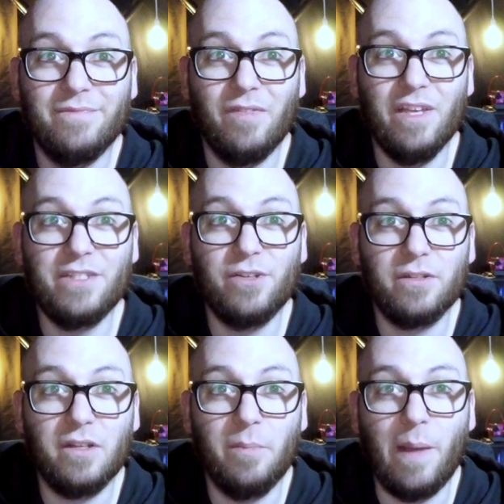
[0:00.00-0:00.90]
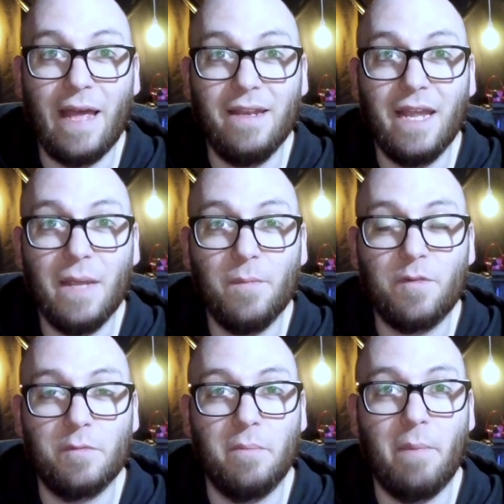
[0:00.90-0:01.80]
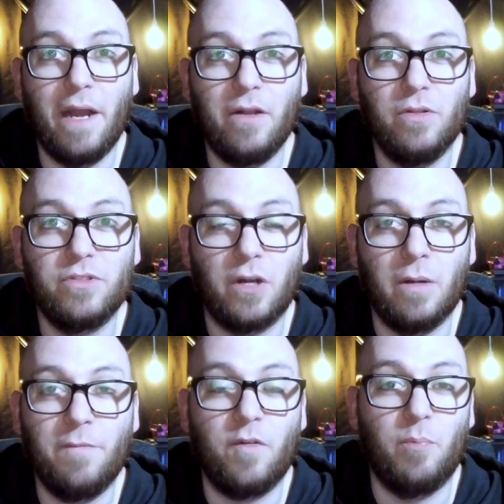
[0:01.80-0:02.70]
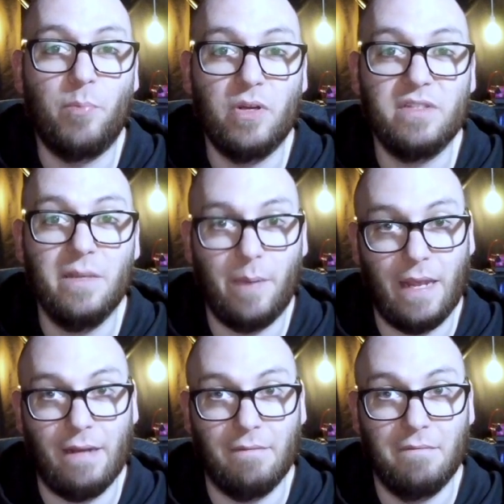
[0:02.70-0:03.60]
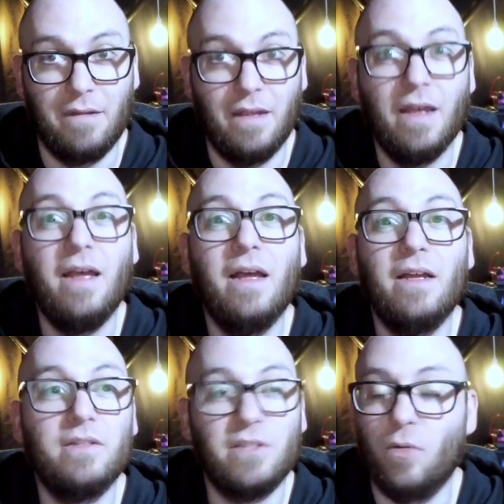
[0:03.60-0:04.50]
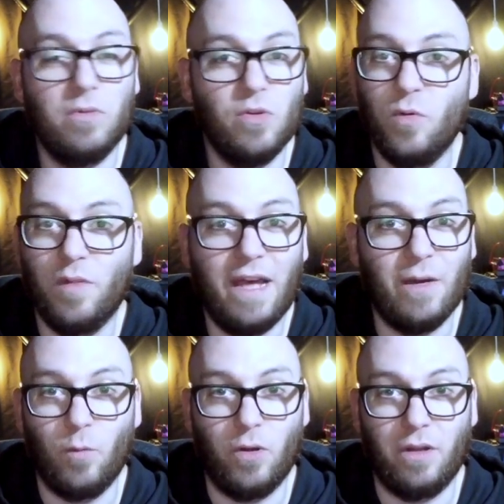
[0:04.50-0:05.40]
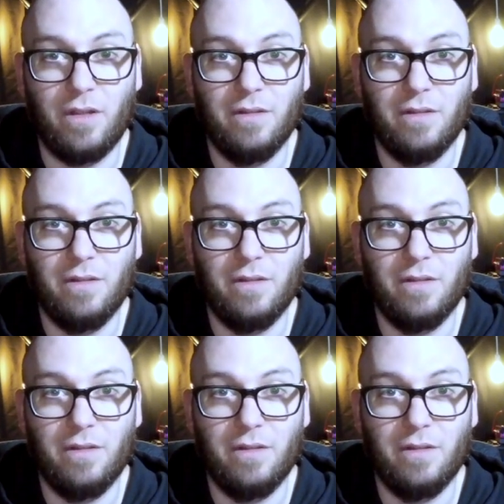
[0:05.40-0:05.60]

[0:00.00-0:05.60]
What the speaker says: they took their band name from the medical term for pain. Don't Google that at work.